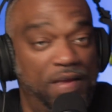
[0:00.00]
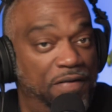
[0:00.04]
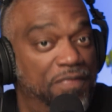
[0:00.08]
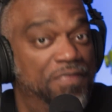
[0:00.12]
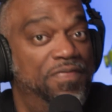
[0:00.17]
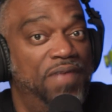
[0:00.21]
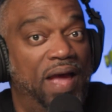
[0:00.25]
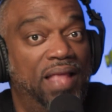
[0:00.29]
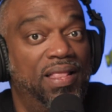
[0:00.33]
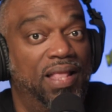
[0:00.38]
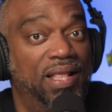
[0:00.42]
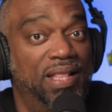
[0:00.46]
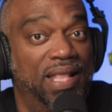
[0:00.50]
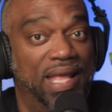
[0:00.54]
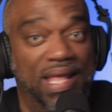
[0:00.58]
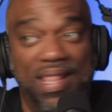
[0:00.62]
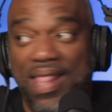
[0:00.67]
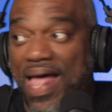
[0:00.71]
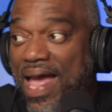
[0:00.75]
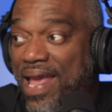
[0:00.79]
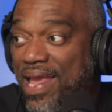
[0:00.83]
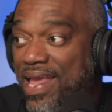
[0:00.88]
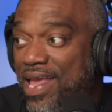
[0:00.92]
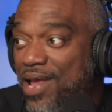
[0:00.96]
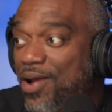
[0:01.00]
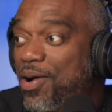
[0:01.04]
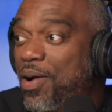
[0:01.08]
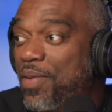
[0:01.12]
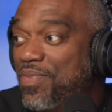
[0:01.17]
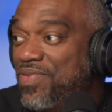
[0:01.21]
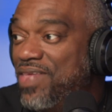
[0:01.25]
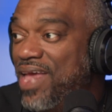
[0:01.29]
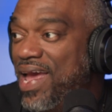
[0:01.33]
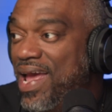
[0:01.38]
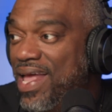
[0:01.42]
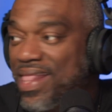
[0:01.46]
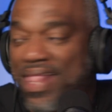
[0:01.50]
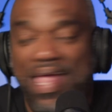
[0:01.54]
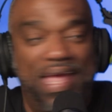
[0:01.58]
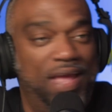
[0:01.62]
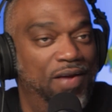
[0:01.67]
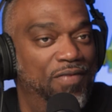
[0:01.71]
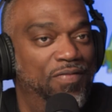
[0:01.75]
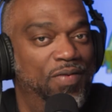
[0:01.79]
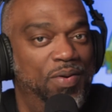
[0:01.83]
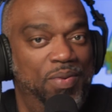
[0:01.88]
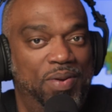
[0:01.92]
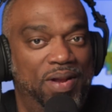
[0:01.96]
felony. Like, you know what I'm saying? Like
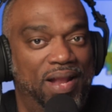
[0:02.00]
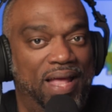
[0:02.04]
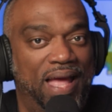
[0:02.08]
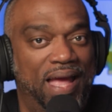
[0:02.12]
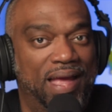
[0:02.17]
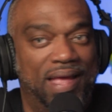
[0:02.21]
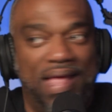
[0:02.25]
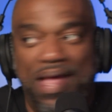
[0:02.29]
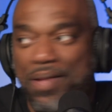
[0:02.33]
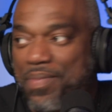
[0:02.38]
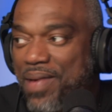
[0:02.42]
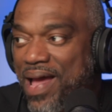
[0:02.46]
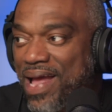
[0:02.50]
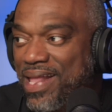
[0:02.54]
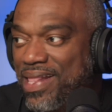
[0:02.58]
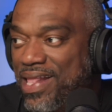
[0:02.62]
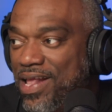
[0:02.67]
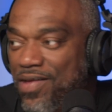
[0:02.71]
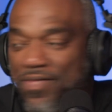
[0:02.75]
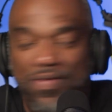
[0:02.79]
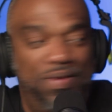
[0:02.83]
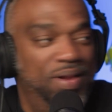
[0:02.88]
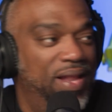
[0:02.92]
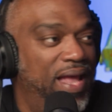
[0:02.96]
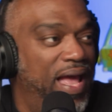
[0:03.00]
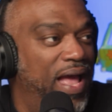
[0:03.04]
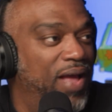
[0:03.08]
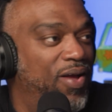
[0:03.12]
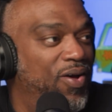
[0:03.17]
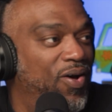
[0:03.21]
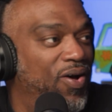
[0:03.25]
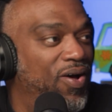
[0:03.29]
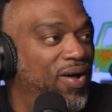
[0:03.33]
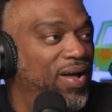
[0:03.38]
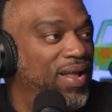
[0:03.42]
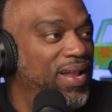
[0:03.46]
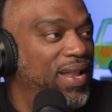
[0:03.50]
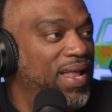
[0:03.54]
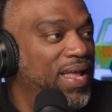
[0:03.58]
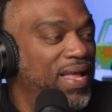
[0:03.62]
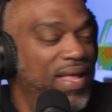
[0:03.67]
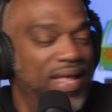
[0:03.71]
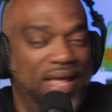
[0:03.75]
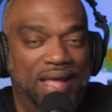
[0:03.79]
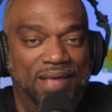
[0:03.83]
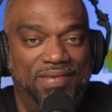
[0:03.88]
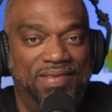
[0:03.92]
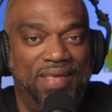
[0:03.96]
if we would have like back then, we would have got caught.
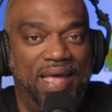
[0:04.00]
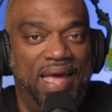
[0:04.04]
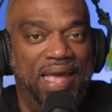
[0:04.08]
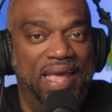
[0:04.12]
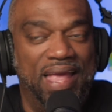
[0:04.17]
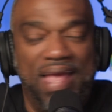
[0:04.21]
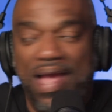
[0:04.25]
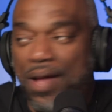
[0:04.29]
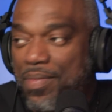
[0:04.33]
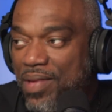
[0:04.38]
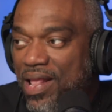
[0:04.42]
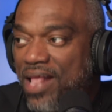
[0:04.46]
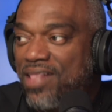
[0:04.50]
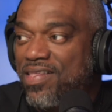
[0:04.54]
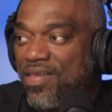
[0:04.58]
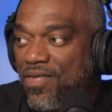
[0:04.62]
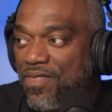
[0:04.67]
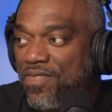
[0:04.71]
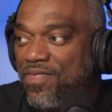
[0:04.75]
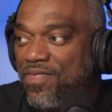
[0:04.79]
It's like, I mean, it's a